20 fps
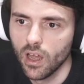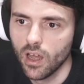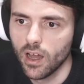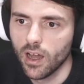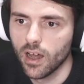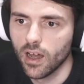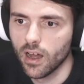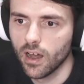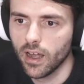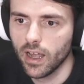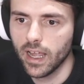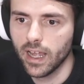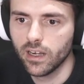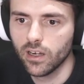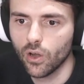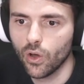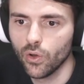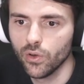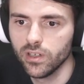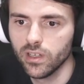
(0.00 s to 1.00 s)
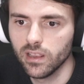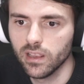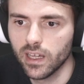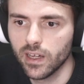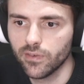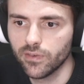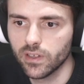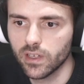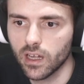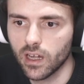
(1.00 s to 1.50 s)
And on the
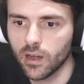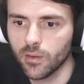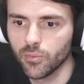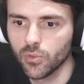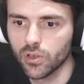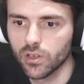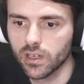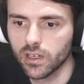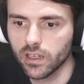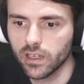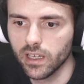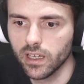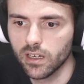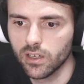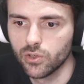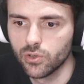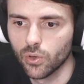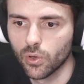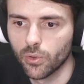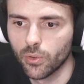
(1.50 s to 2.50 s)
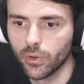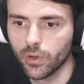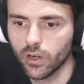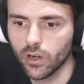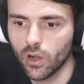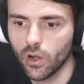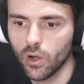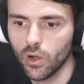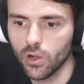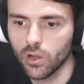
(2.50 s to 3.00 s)
left, I'm going to get a drawer with
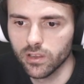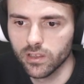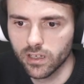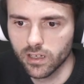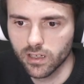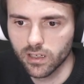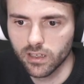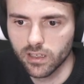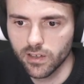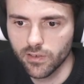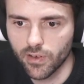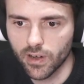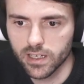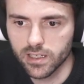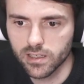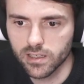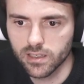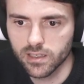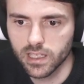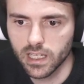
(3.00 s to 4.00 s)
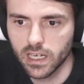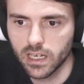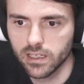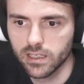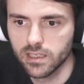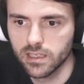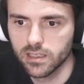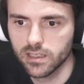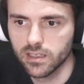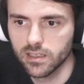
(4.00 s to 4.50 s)
all the devices that
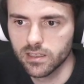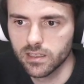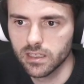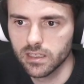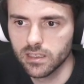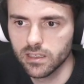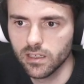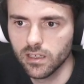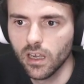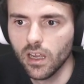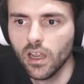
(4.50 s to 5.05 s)
exist in Sizzy.